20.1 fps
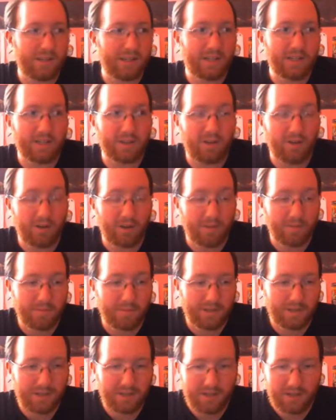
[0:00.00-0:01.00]
like the
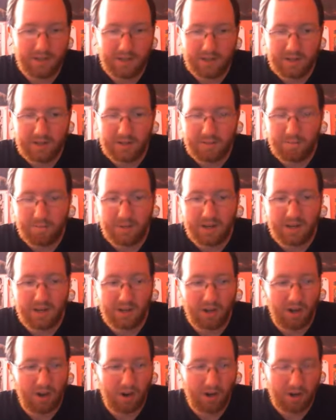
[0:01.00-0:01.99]
Totems,
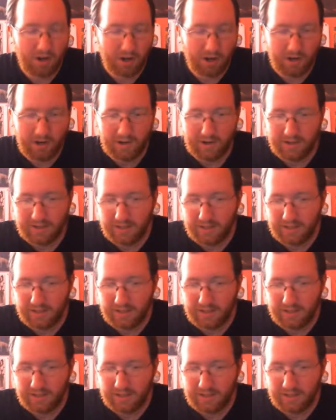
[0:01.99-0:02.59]
being harder,